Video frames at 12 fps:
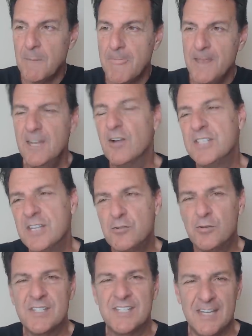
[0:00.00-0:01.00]
You know, it's
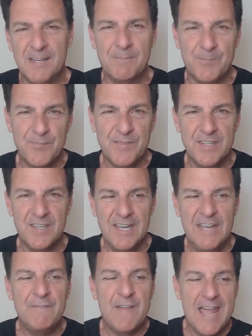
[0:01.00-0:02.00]
interesting
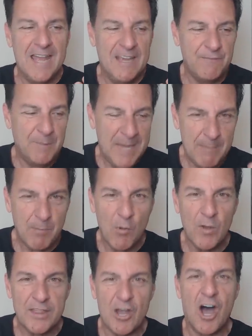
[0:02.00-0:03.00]
if if people
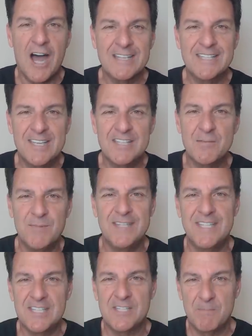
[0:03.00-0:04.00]
with autism and
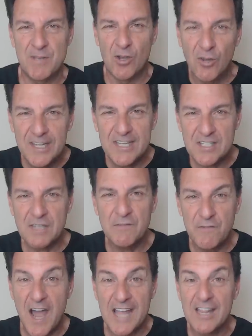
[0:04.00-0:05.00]
disabilities can
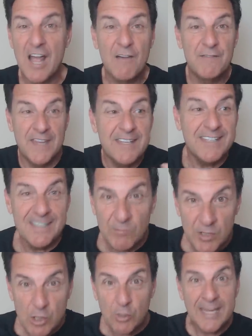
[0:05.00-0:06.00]
find love, then
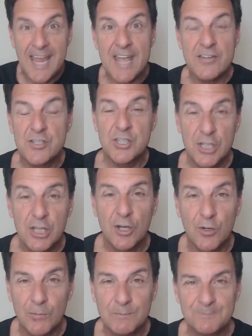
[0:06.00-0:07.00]
you can
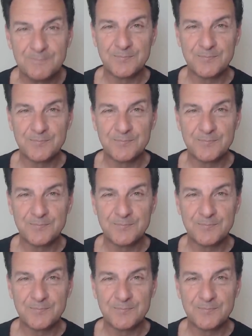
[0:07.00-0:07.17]
too.